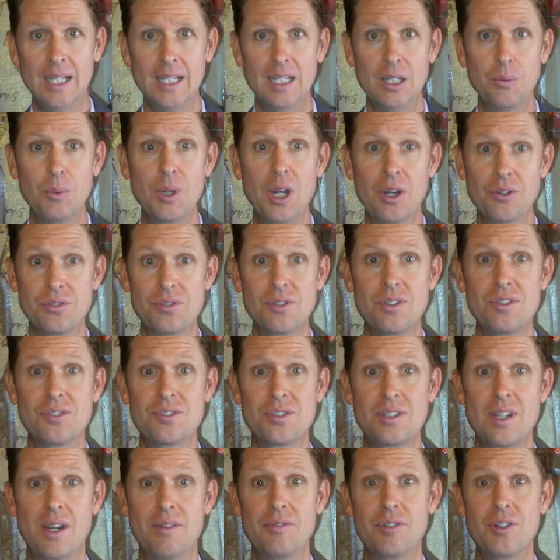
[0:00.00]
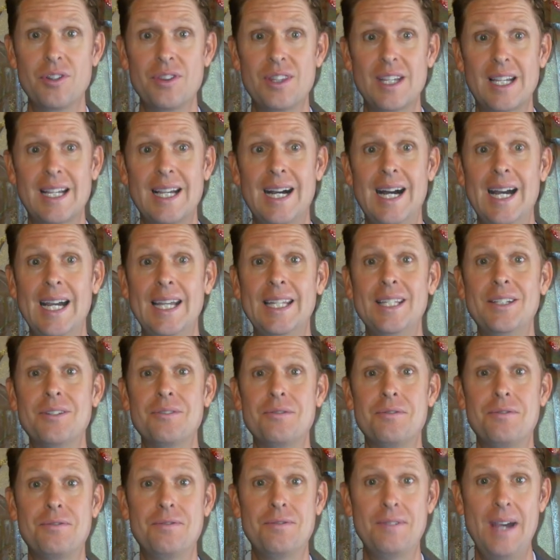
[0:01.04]
And we also discovered the kind
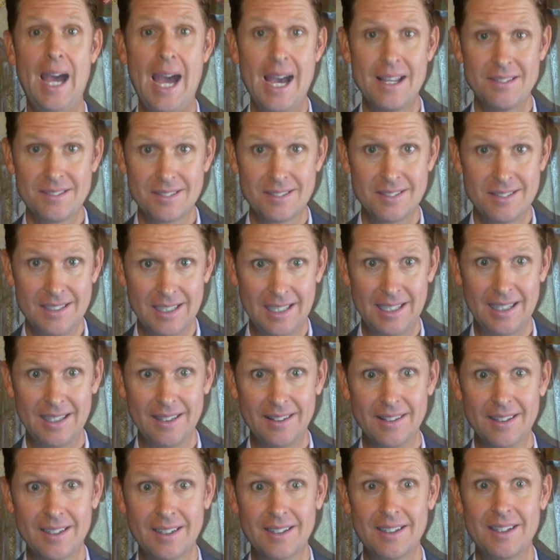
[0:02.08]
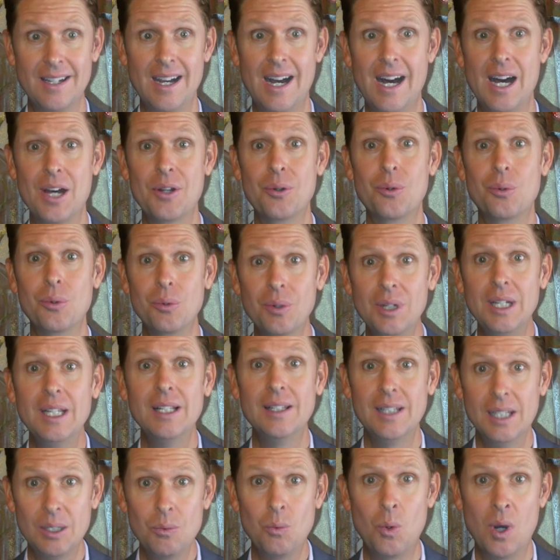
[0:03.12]
of fasting that God
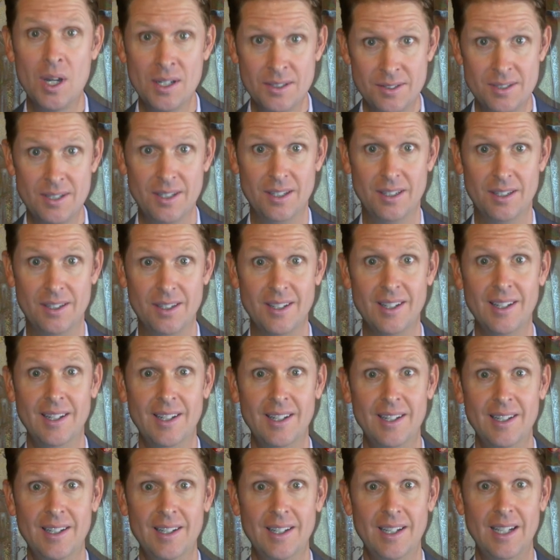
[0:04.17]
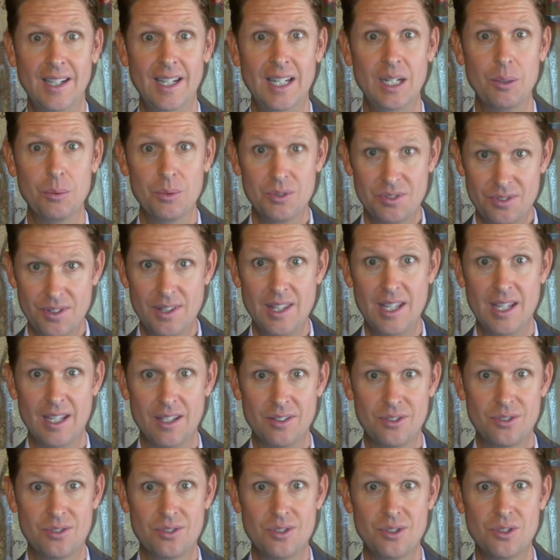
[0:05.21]
really wanted. And it was
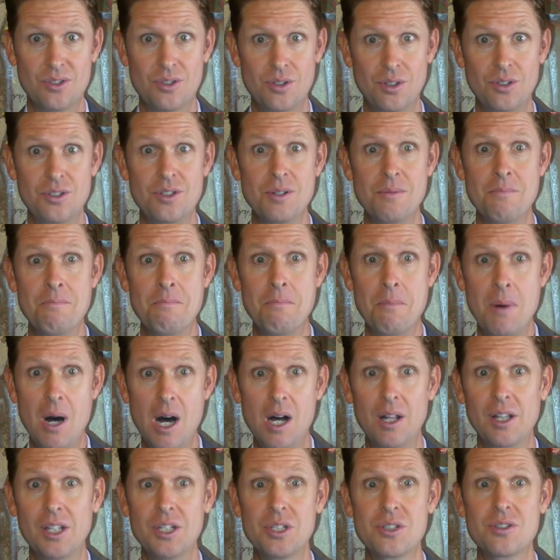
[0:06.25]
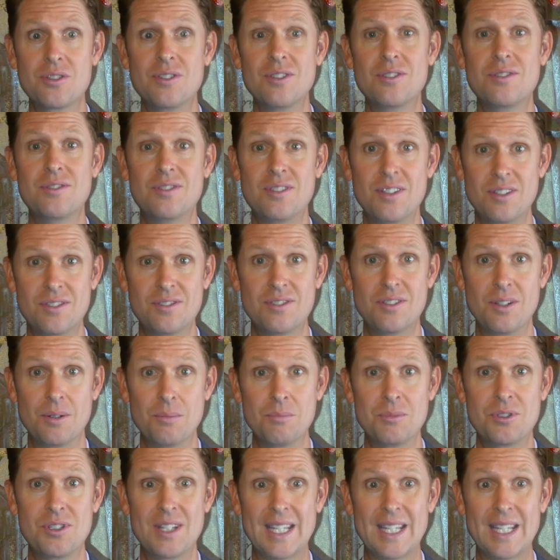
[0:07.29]
this: to demolish the systems